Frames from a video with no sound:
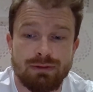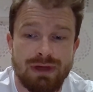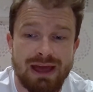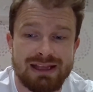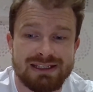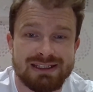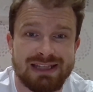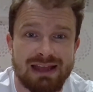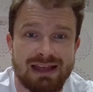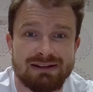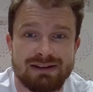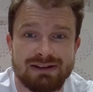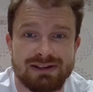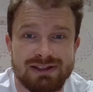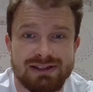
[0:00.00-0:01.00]
Now that is
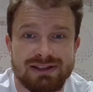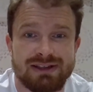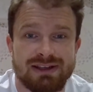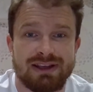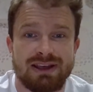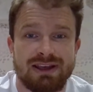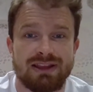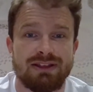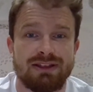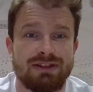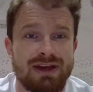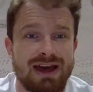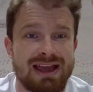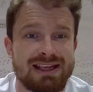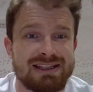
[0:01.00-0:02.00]
standards.
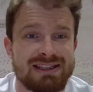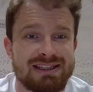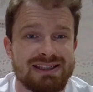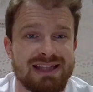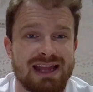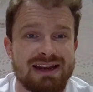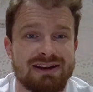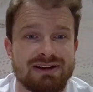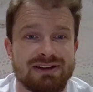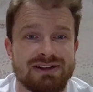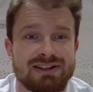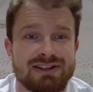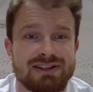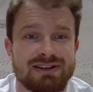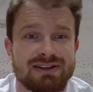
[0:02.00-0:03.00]
That is
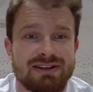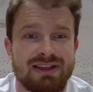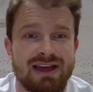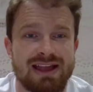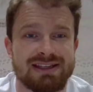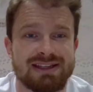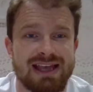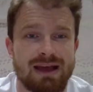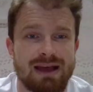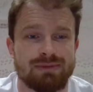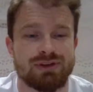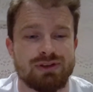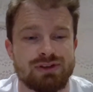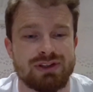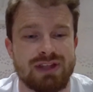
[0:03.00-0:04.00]
standards. That is
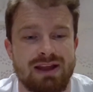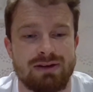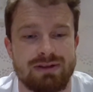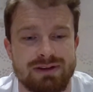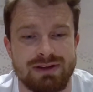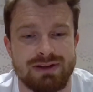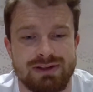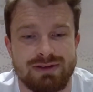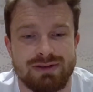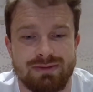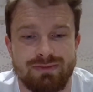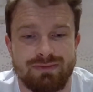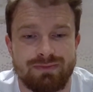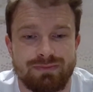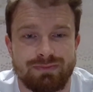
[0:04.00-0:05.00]
absolute standards.
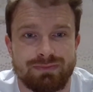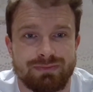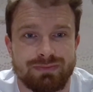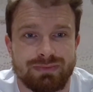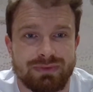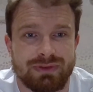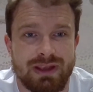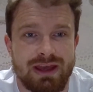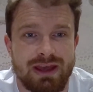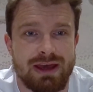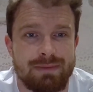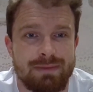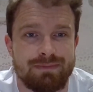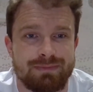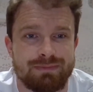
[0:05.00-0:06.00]

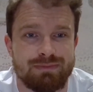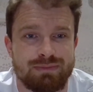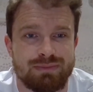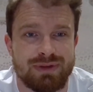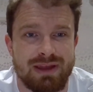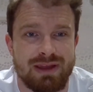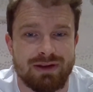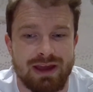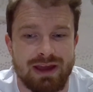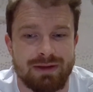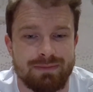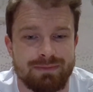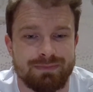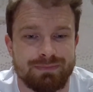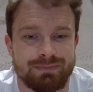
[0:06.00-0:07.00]
So there you
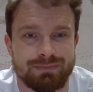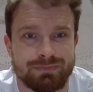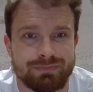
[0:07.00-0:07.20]
go.